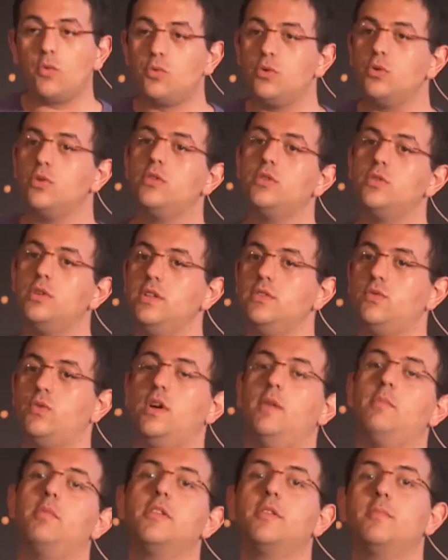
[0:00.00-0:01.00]
rude to
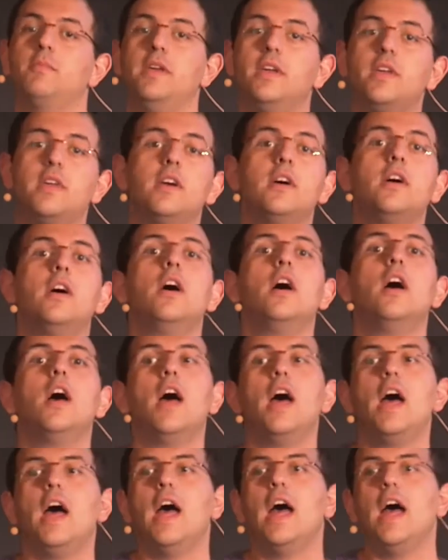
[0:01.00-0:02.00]
interrupt a speaker.
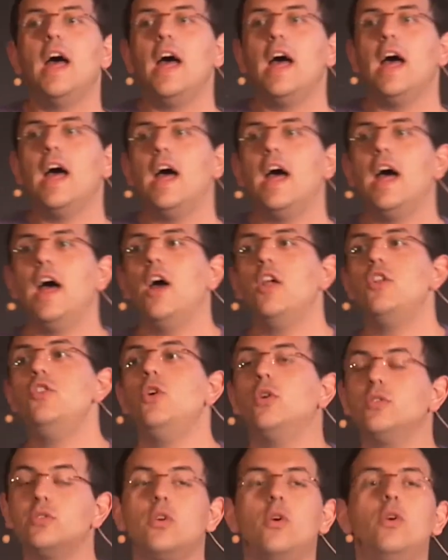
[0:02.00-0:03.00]

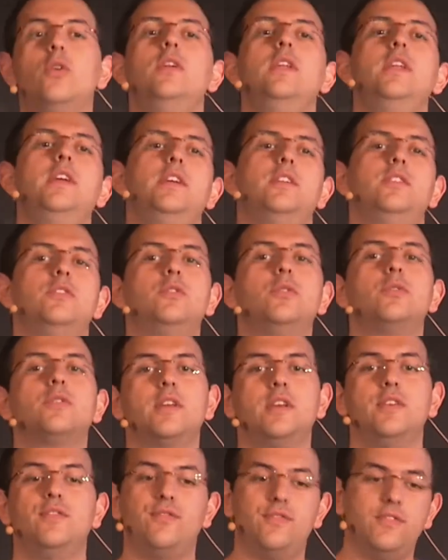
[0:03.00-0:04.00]
Not only don't
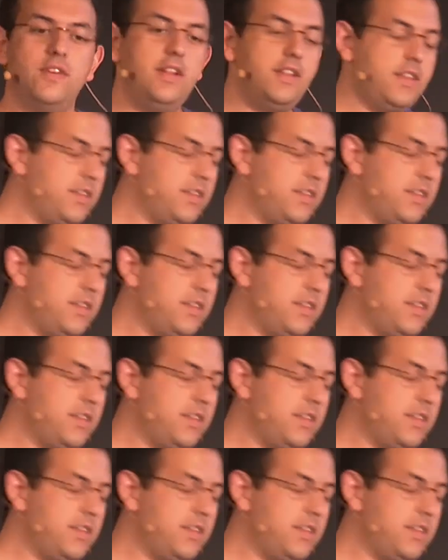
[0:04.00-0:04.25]
I feel